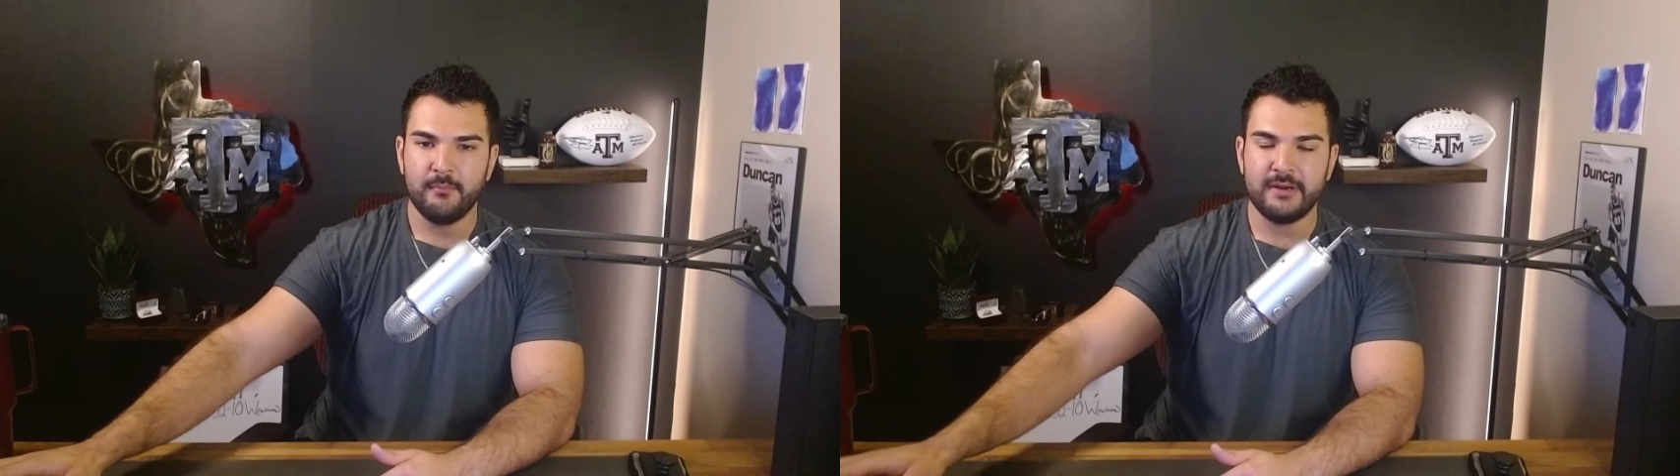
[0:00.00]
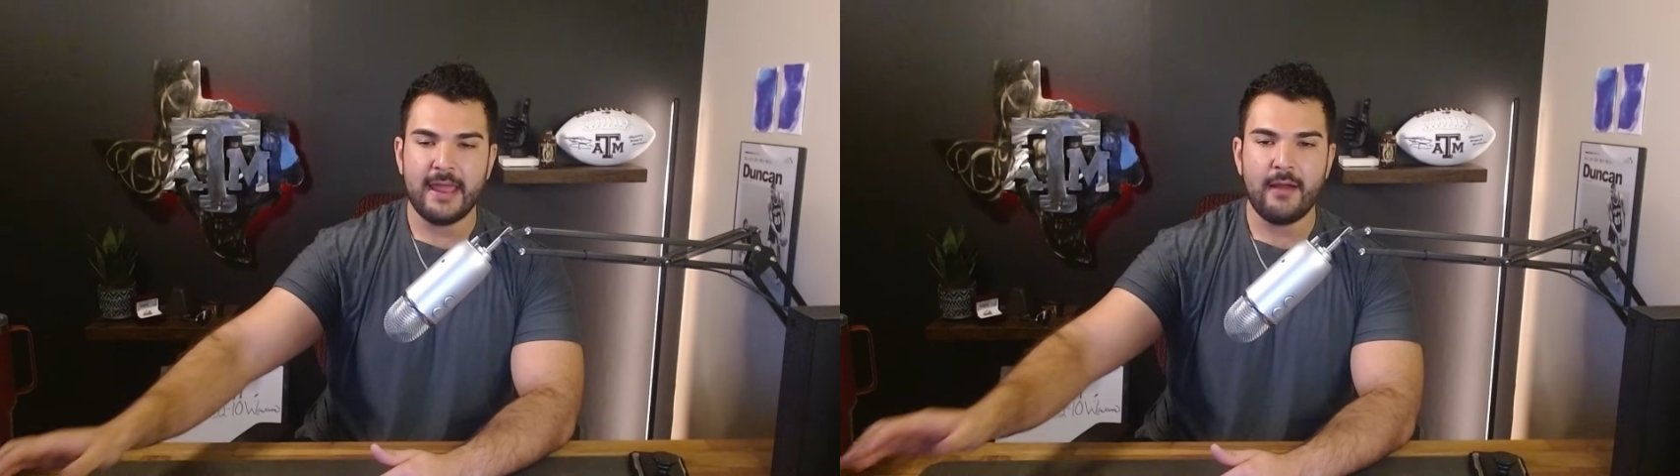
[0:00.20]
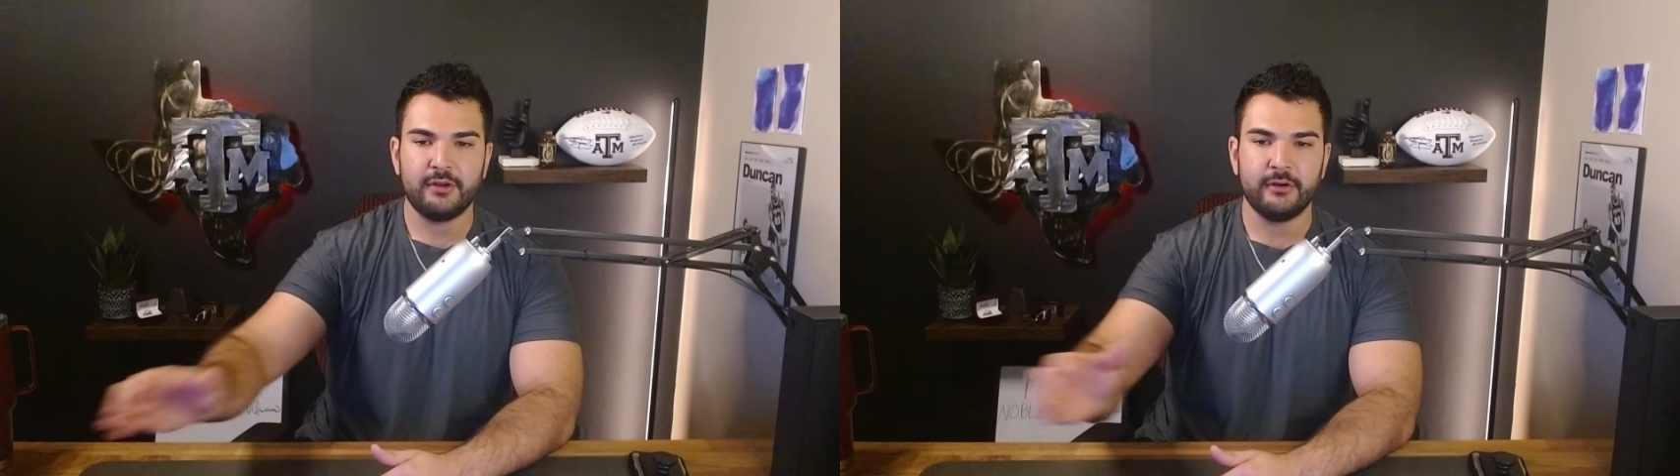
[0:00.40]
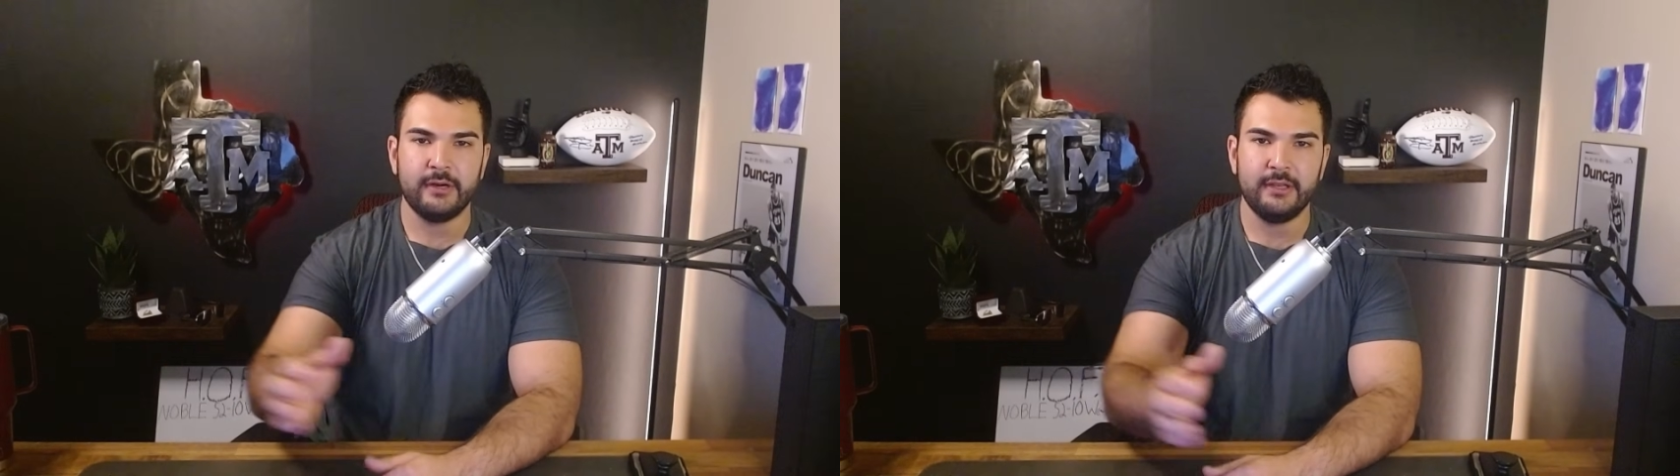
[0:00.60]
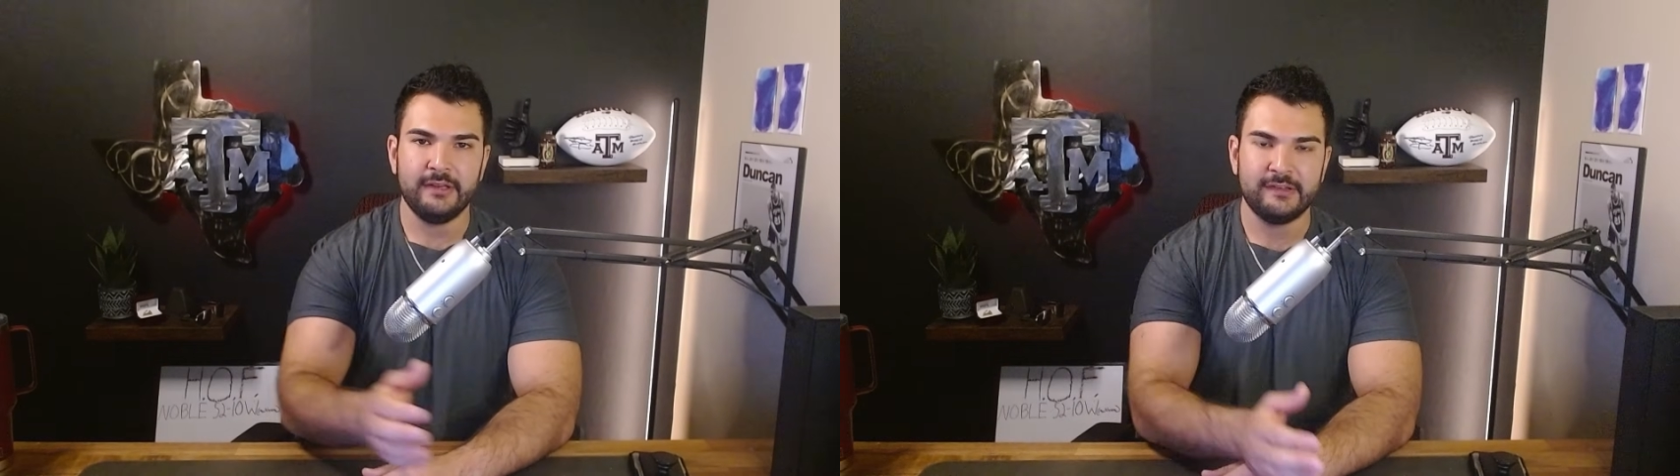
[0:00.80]
but now
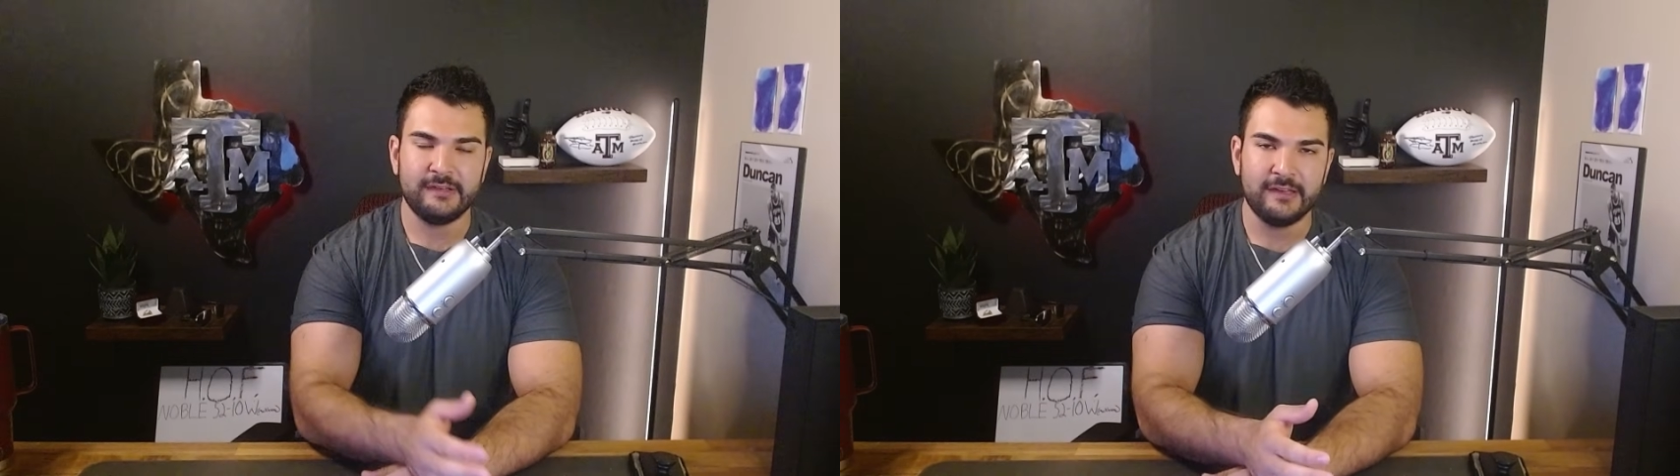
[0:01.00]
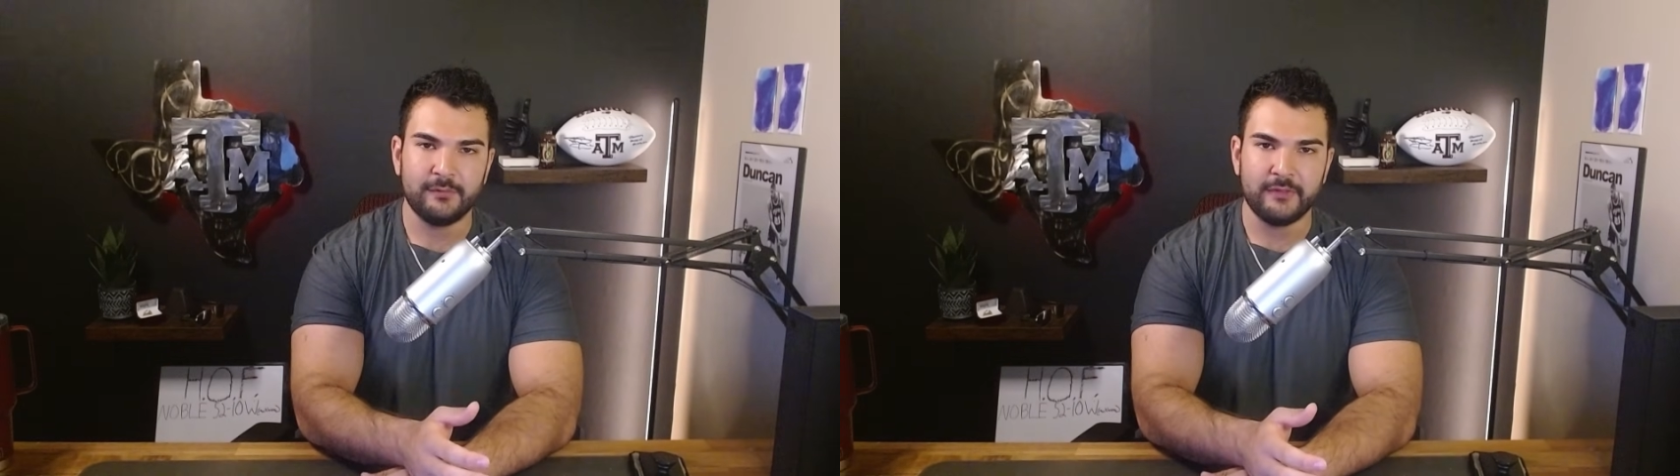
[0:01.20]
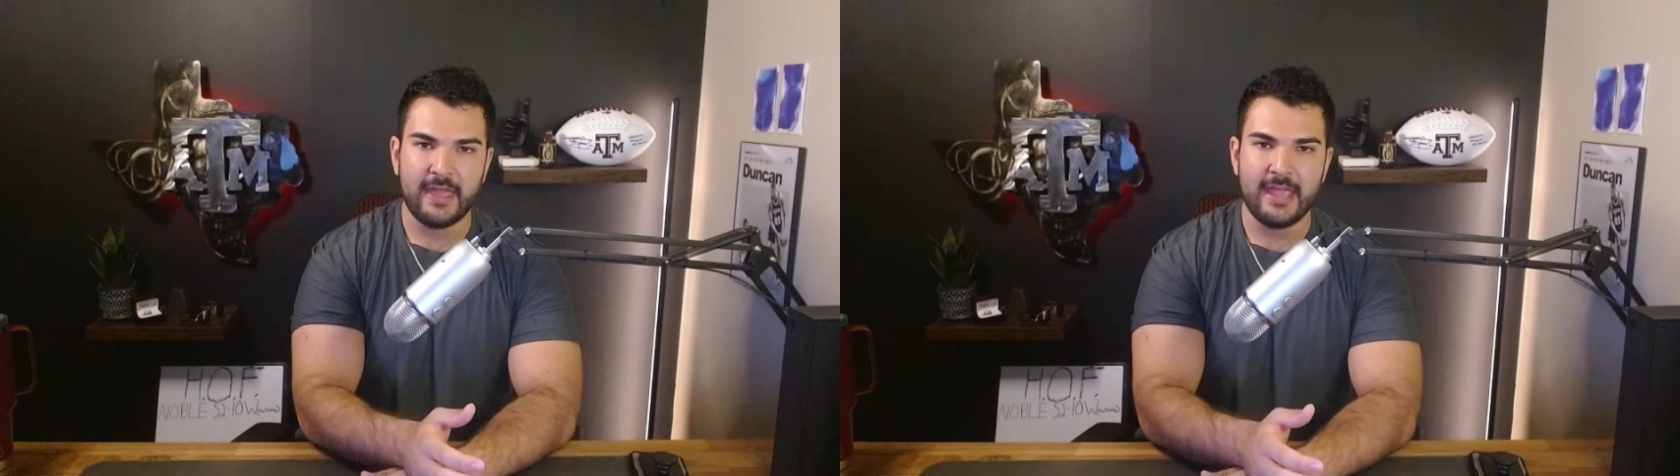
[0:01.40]
currently sits with